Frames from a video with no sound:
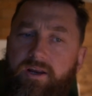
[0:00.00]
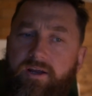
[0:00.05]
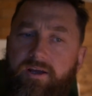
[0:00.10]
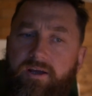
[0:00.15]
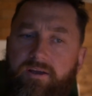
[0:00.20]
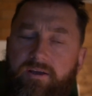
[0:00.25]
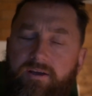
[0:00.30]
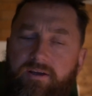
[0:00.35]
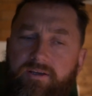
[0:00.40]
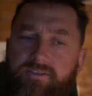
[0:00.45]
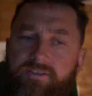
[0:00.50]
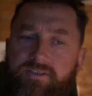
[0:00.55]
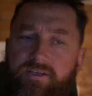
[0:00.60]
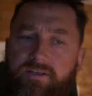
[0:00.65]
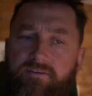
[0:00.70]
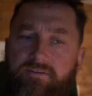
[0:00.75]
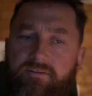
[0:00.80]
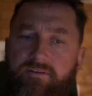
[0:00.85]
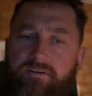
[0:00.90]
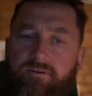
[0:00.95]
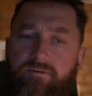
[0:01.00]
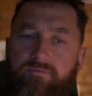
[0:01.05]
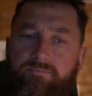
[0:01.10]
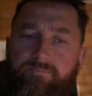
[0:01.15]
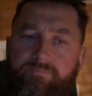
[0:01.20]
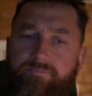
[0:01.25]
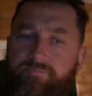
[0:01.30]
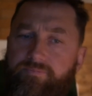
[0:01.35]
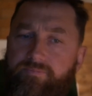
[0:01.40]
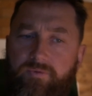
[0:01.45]
I said,
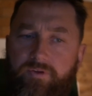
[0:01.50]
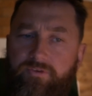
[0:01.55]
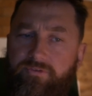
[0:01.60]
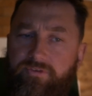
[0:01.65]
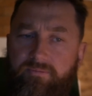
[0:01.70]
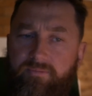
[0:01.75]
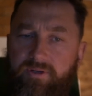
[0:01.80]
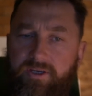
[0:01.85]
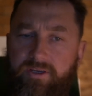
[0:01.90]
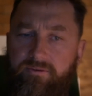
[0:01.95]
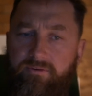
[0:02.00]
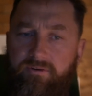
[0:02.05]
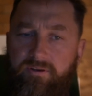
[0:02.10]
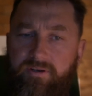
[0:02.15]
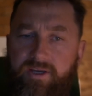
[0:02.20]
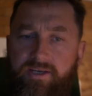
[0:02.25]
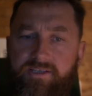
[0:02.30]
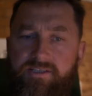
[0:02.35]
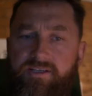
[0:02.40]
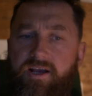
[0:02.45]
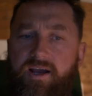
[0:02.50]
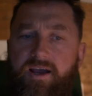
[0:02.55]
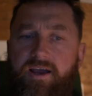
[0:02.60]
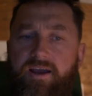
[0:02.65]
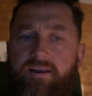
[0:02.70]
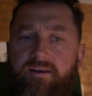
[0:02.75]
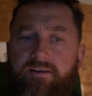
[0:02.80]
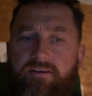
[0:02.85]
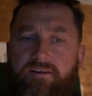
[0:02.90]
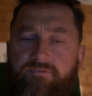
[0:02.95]
you seem like a real nice guy,
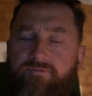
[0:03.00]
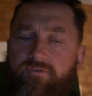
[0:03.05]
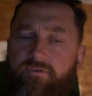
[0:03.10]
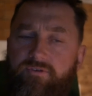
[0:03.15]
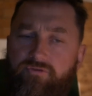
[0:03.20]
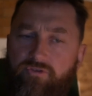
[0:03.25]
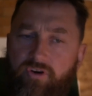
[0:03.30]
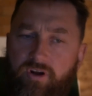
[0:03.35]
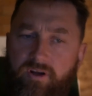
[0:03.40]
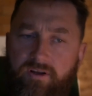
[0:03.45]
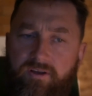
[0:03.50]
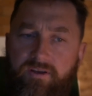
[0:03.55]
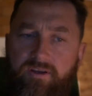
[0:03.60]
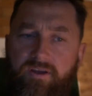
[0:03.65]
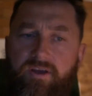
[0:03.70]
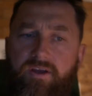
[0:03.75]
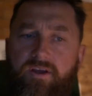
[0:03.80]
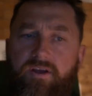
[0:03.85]
and if you're drunk,